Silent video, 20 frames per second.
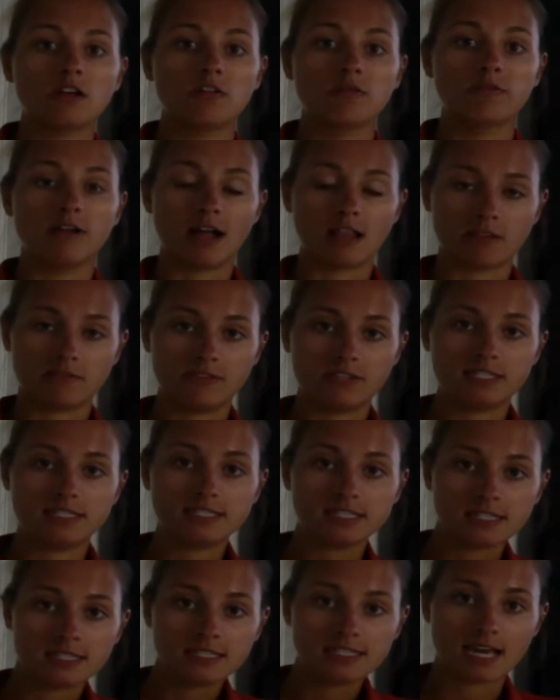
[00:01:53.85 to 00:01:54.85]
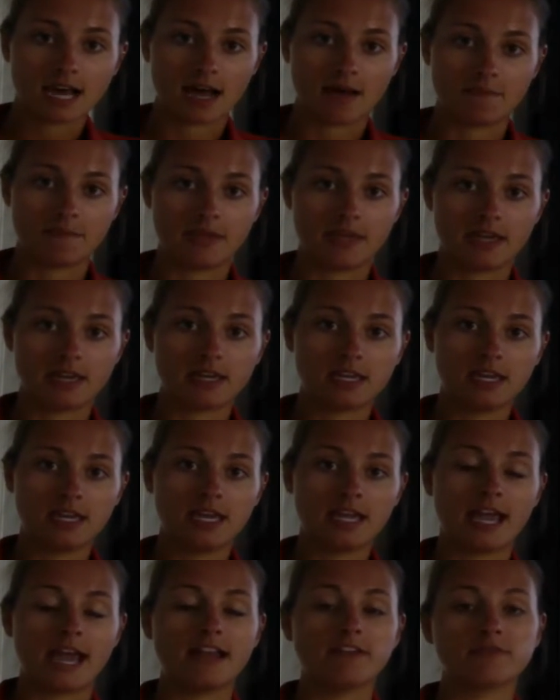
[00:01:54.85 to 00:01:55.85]
relevant to the topic,
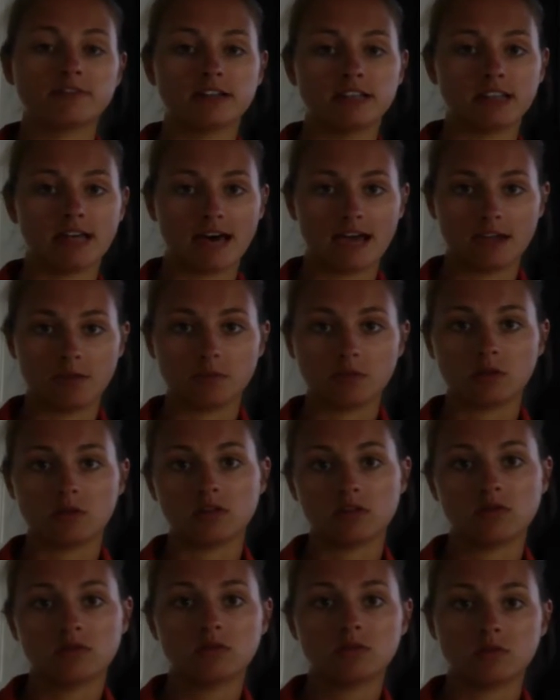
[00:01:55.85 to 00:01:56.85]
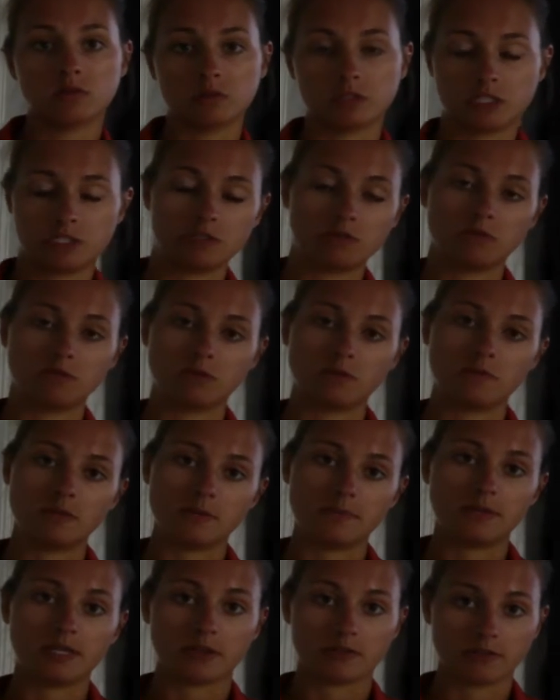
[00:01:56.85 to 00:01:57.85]
and reliable, which would
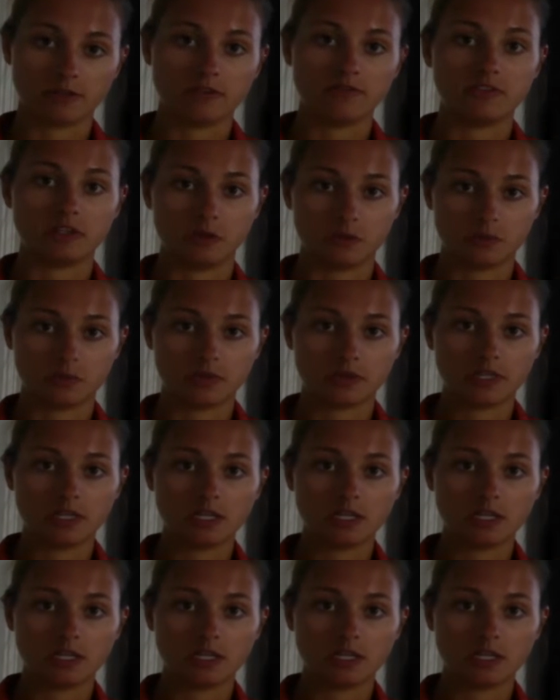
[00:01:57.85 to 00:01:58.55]
be peer-reviewed.